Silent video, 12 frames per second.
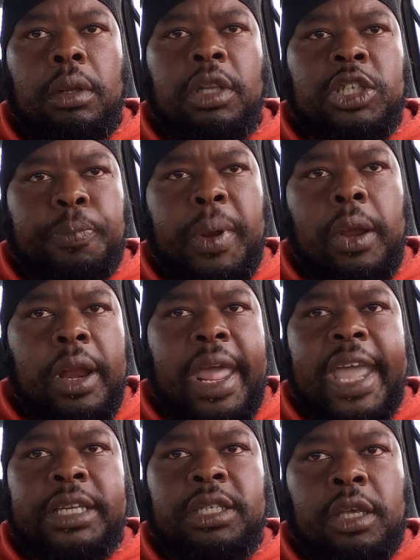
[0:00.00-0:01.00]
The spirit
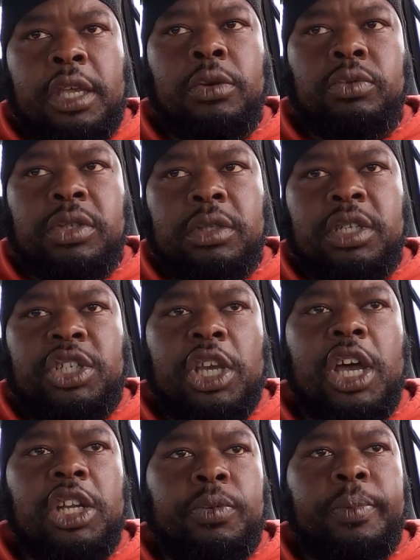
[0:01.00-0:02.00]
executes the
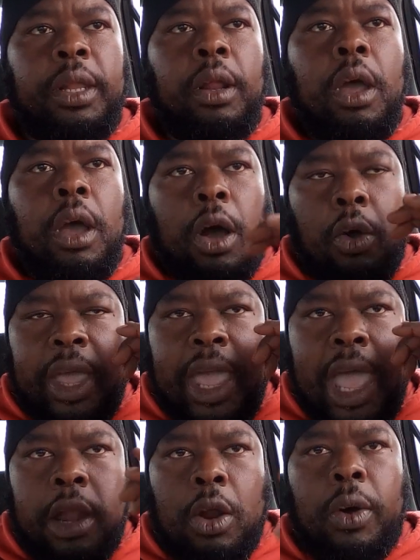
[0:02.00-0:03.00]
judgment. Okay,
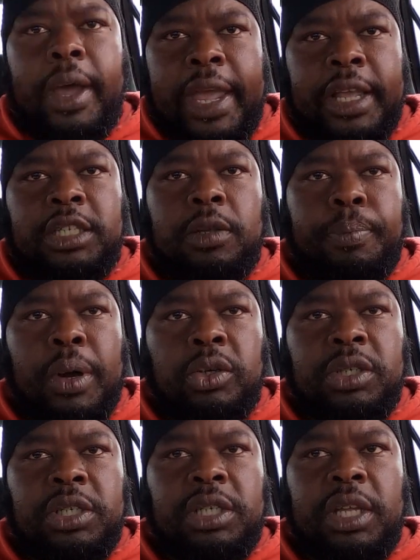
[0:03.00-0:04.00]
I know I ain't
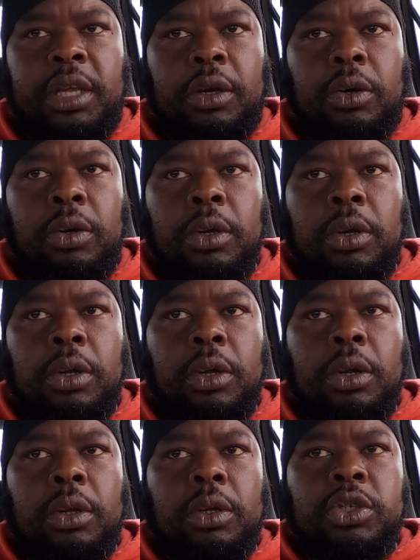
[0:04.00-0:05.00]
supposed to steal,
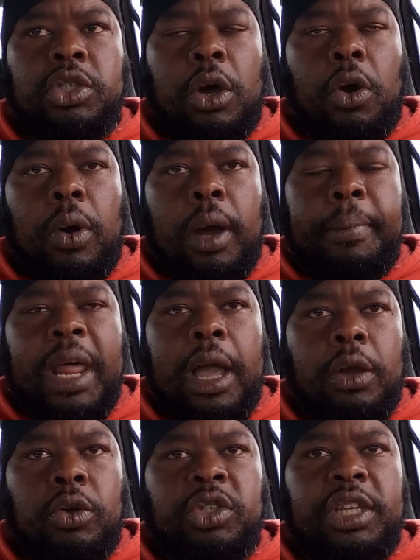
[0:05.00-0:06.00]
so I'm not
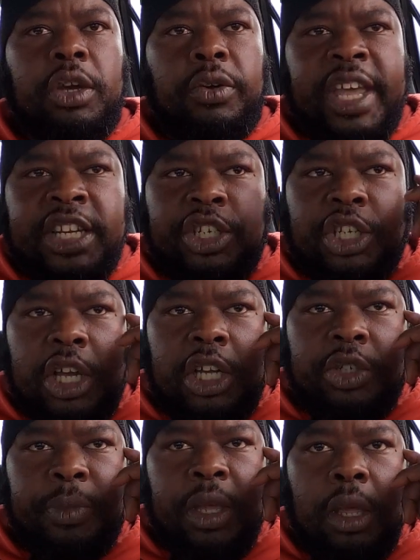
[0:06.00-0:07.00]
gonna steal. That's
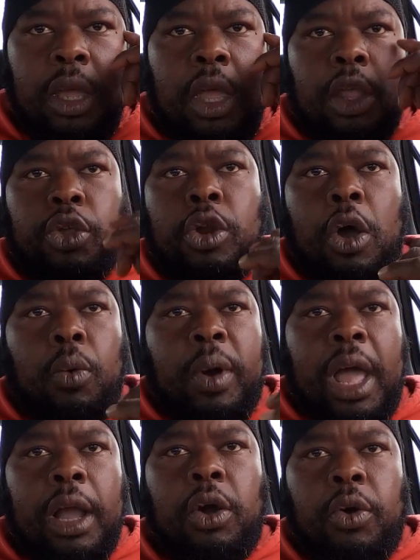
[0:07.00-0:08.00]
judgment.
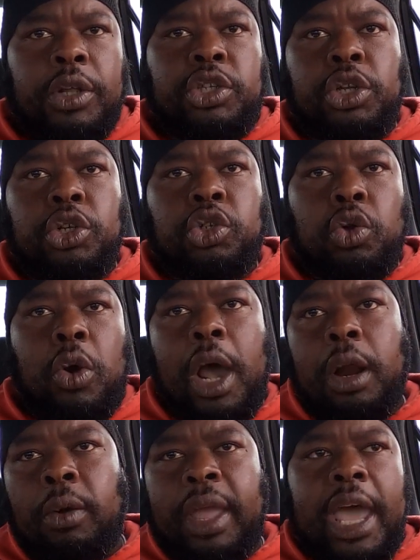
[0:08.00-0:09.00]
When I go into the store,
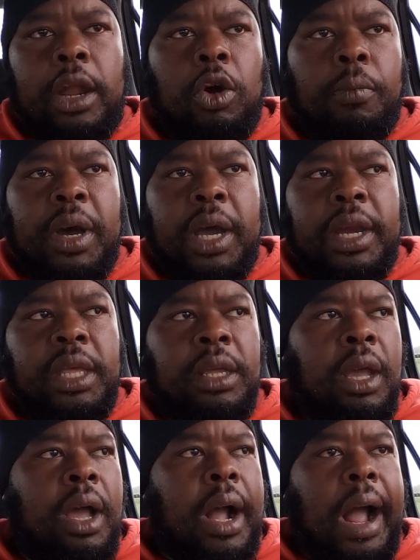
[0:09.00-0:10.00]
I don't got no money.
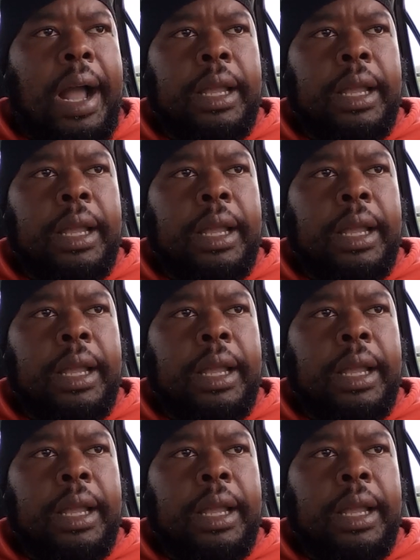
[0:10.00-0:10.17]
I